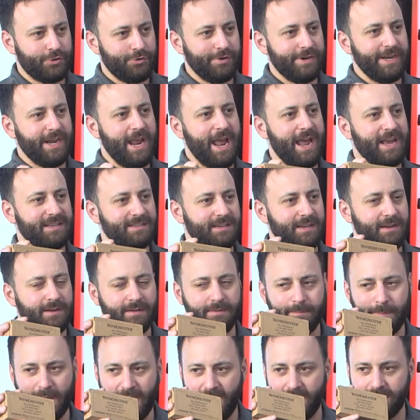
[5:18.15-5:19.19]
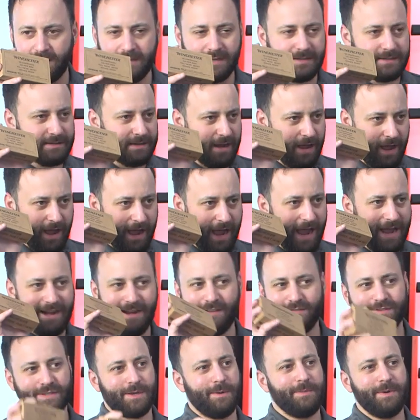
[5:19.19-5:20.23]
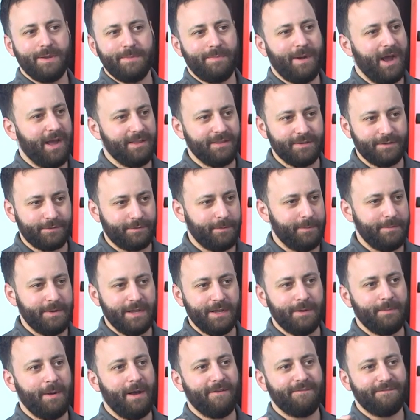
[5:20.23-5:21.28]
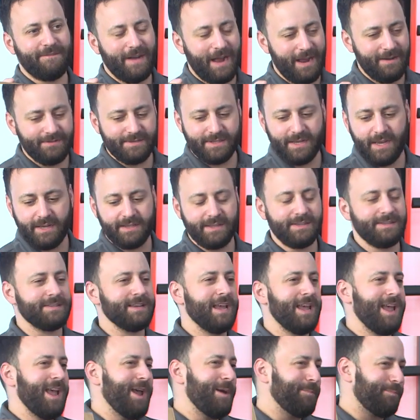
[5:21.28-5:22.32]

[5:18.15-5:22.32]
the street asking to buy this, I'd have somebody buy this for me in about 5 seconds,